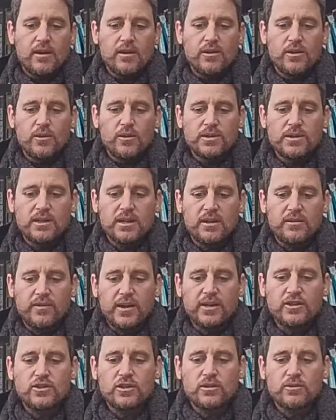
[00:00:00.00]
there was a
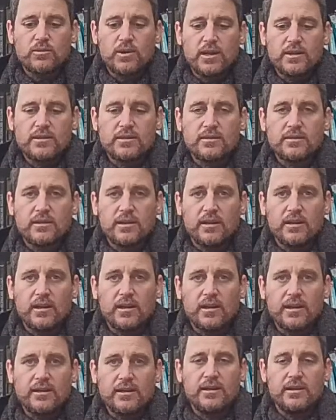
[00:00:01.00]
convention once in
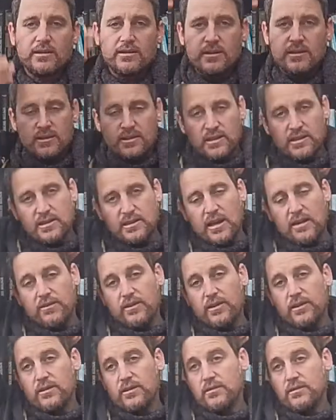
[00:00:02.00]

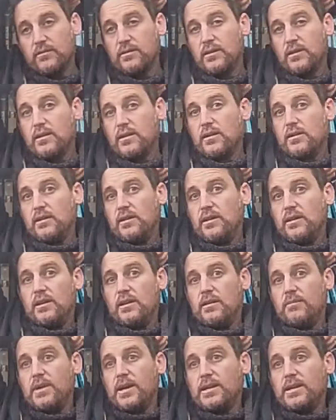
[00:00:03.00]
1967 in
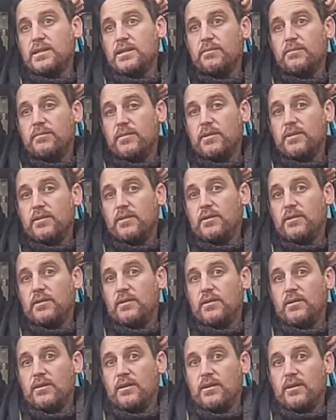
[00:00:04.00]
a Muslim
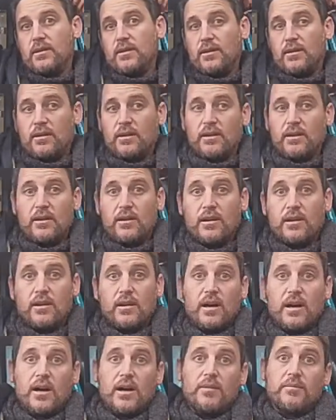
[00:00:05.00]

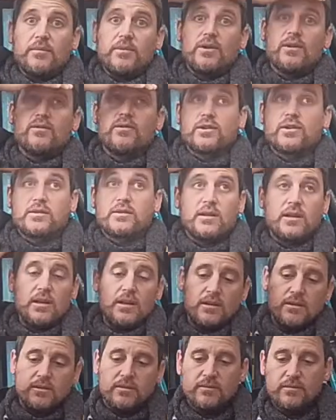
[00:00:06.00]
university.
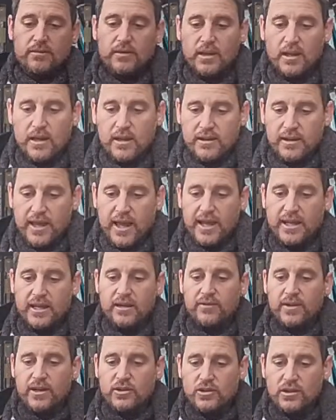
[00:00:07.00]
They had a
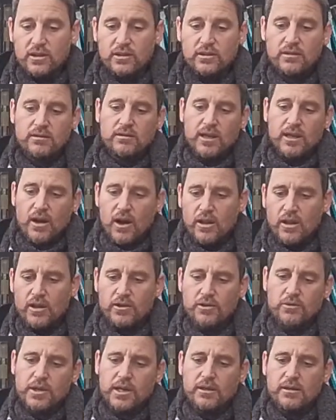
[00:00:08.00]
convention. They all
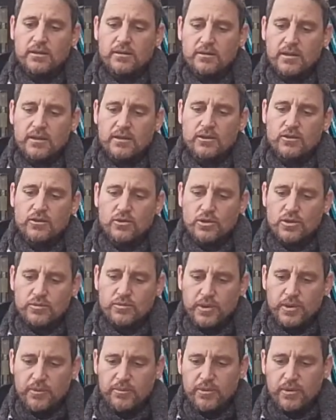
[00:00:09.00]
agreed that the Jewish
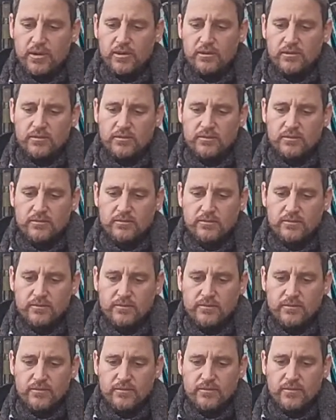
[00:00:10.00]
people
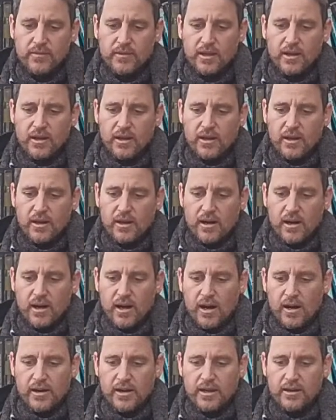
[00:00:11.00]

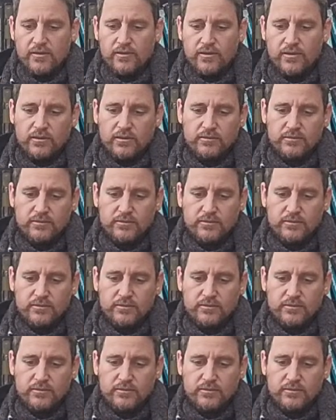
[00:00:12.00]
are evil.